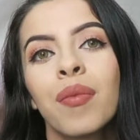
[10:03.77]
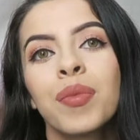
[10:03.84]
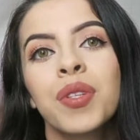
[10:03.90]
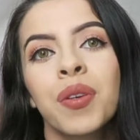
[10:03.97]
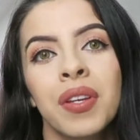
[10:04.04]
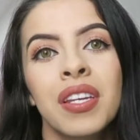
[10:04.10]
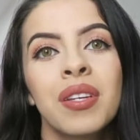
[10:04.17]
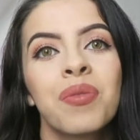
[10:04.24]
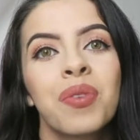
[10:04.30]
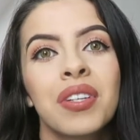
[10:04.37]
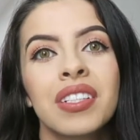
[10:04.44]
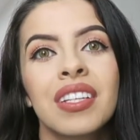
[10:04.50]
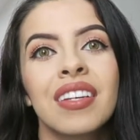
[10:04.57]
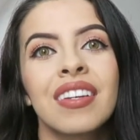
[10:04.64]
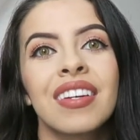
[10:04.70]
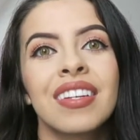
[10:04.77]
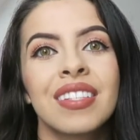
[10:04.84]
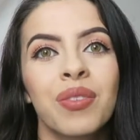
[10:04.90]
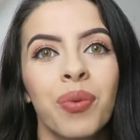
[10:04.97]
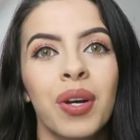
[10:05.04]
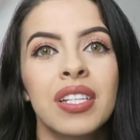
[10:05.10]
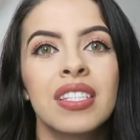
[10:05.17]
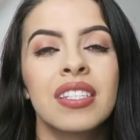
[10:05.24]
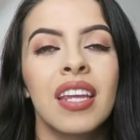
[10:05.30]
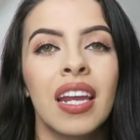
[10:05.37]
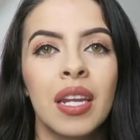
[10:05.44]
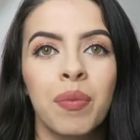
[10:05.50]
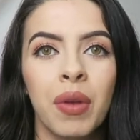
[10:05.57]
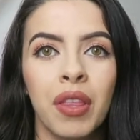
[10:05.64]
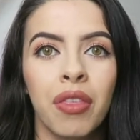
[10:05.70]
So he really is what's
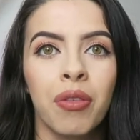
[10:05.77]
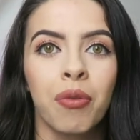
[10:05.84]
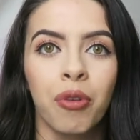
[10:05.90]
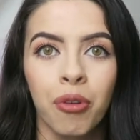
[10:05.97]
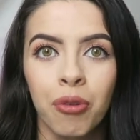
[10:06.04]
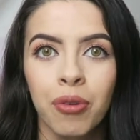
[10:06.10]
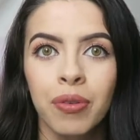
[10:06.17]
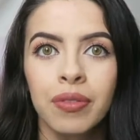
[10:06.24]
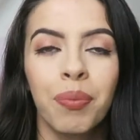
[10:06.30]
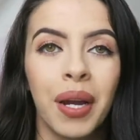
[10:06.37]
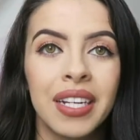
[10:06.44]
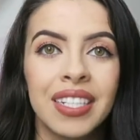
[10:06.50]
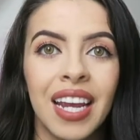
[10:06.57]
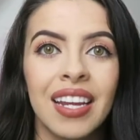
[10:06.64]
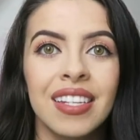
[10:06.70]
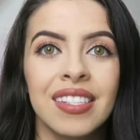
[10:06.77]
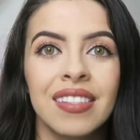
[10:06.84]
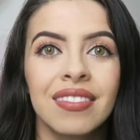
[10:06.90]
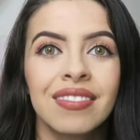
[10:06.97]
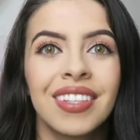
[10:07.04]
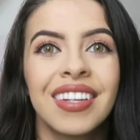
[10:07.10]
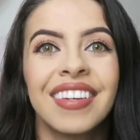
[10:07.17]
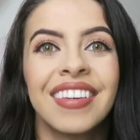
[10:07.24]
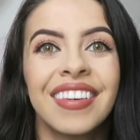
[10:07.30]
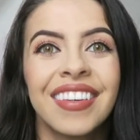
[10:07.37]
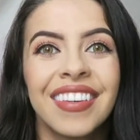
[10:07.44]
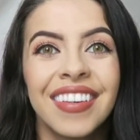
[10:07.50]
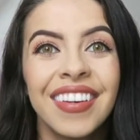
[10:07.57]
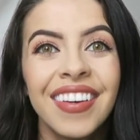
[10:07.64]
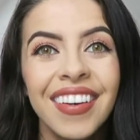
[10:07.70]
getting me through my days.
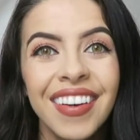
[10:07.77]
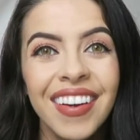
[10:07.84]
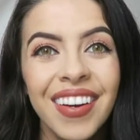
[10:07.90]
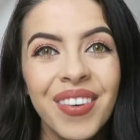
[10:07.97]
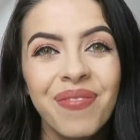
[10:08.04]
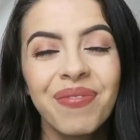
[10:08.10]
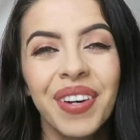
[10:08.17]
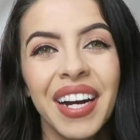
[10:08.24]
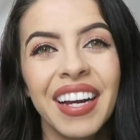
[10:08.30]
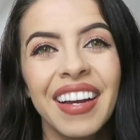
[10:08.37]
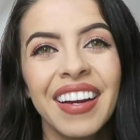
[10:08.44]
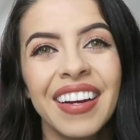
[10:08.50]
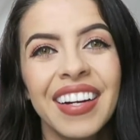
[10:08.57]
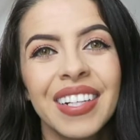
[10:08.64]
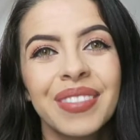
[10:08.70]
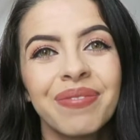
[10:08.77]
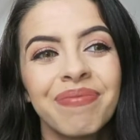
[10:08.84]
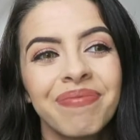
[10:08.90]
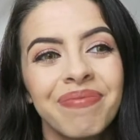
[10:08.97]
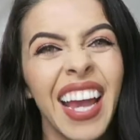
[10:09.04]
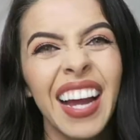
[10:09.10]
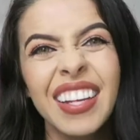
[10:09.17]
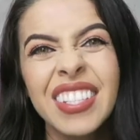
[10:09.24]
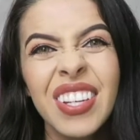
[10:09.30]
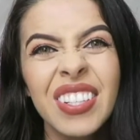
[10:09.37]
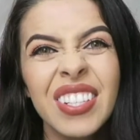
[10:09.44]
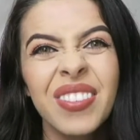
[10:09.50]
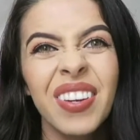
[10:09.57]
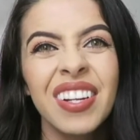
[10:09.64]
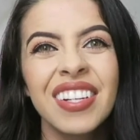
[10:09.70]
But yeah, so I
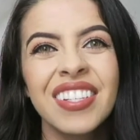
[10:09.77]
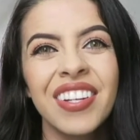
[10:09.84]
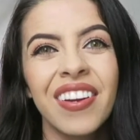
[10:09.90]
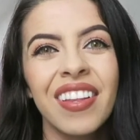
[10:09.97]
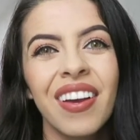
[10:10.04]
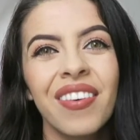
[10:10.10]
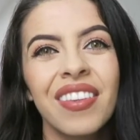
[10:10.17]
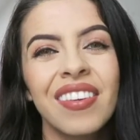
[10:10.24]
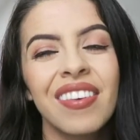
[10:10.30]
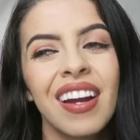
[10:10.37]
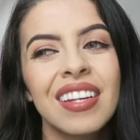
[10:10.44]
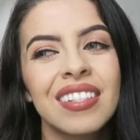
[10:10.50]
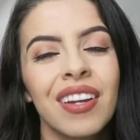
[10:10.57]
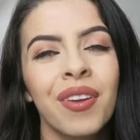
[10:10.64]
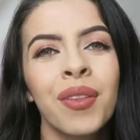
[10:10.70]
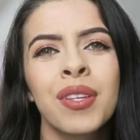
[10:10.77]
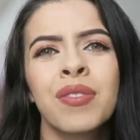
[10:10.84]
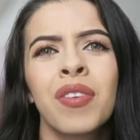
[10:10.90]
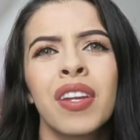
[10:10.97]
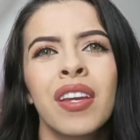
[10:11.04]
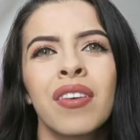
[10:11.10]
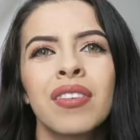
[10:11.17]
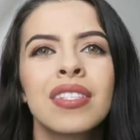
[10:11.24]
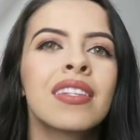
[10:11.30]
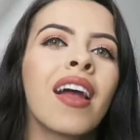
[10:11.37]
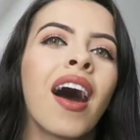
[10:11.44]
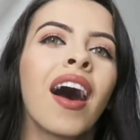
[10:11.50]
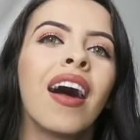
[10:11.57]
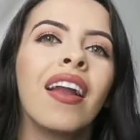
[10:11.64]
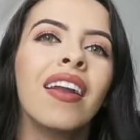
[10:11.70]
just wanted to share that with you guys. I know this video is
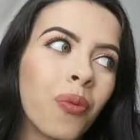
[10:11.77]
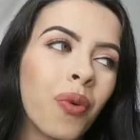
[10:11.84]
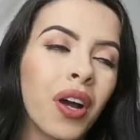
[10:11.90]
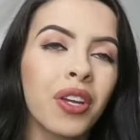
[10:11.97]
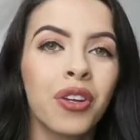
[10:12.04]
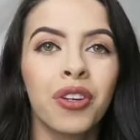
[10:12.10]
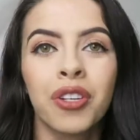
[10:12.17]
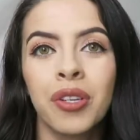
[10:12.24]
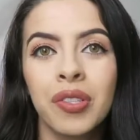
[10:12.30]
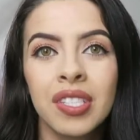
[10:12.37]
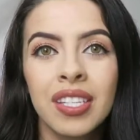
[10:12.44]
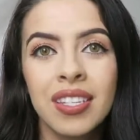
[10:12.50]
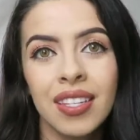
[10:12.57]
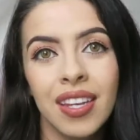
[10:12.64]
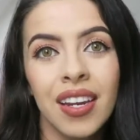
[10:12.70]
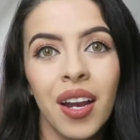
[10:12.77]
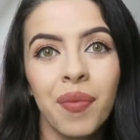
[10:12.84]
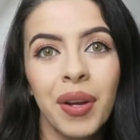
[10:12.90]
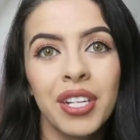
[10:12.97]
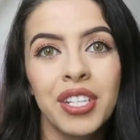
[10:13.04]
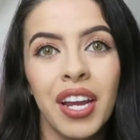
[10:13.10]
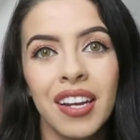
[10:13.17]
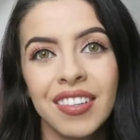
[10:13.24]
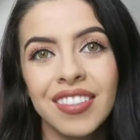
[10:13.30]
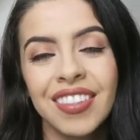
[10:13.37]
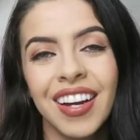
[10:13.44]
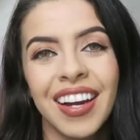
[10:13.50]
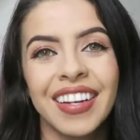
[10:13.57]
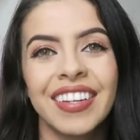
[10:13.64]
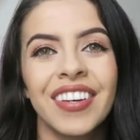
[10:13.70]
not what you're used to seeing on my
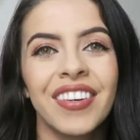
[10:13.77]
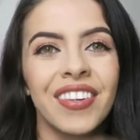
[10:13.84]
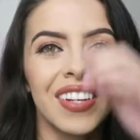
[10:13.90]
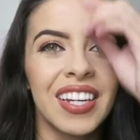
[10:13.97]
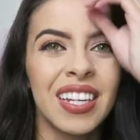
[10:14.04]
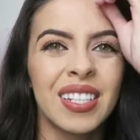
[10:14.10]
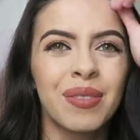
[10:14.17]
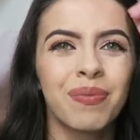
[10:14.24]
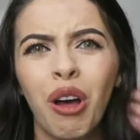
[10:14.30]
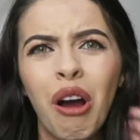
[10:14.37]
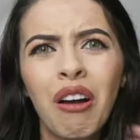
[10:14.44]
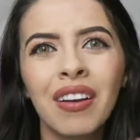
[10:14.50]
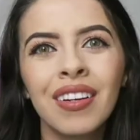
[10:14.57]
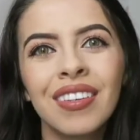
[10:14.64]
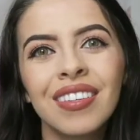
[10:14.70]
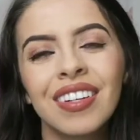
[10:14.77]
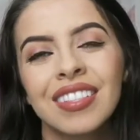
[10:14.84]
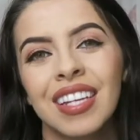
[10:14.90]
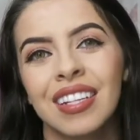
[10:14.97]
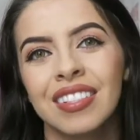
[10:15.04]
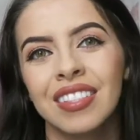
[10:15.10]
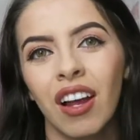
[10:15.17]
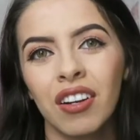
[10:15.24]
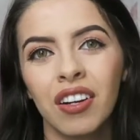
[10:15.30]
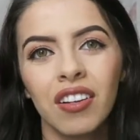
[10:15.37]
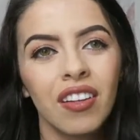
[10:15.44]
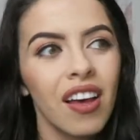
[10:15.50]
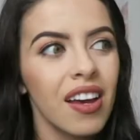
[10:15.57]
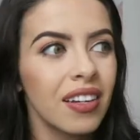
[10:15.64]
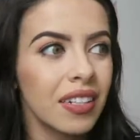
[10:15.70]
channel. I know it's long because I talked a
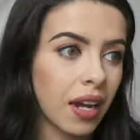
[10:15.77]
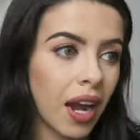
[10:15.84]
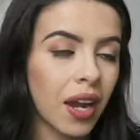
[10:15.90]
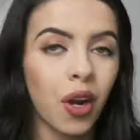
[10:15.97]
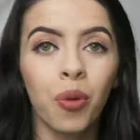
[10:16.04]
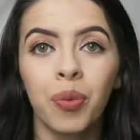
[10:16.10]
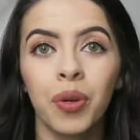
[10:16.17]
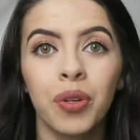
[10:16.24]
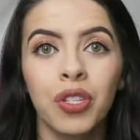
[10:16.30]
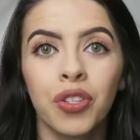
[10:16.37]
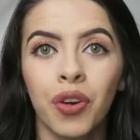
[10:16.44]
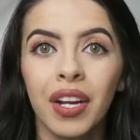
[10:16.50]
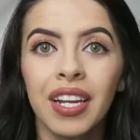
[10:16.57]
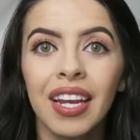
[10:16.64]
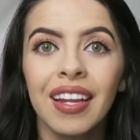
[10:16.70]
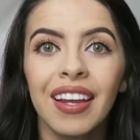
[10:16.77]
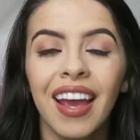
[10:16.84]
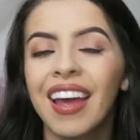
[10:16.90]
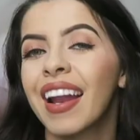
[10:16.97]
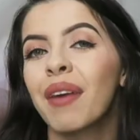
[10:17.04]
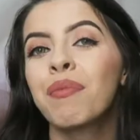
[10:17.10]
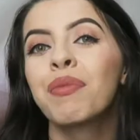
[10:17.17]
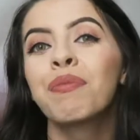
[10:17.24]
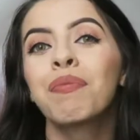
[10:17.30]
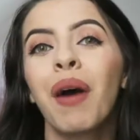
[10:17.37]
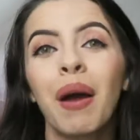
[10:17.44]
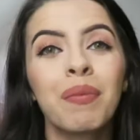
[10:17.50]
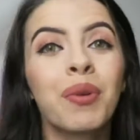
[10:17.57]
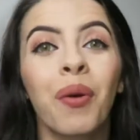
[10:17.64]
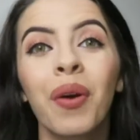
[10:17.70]
lot. I hope you enjoyed it, and
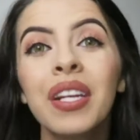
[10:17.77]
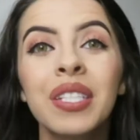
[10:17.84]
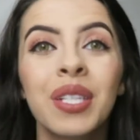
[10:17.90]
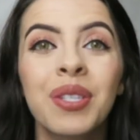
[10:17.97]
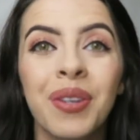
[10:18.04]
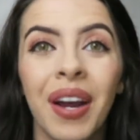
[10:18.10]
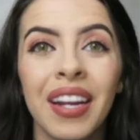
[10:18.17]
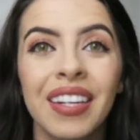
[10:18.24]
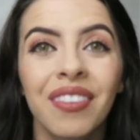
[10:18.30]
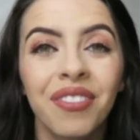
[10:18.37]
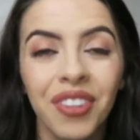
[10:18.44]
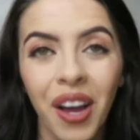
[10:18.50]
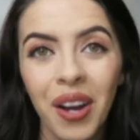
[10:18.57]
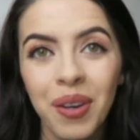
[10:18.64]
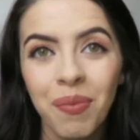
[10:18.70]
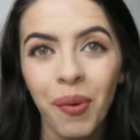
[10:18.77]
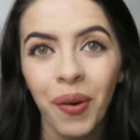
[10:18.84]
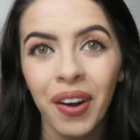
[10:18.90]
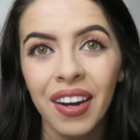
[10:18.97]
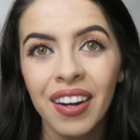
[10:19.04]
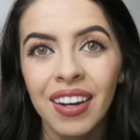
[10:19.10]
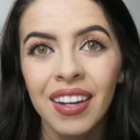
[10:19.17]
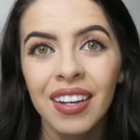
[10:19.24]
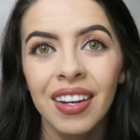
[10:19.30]
I'm going to try to vlog more.